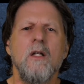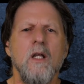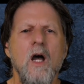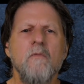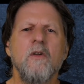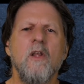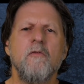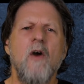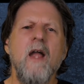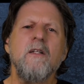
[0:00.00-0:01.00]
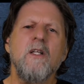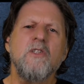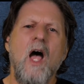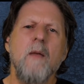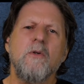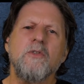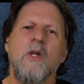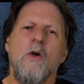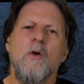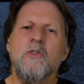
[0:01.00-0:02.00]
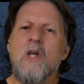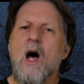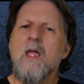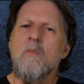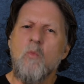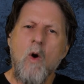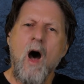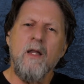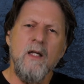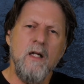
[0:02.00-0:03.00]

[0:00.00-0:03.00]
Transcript: to comfort the frightened disciples who saw him walking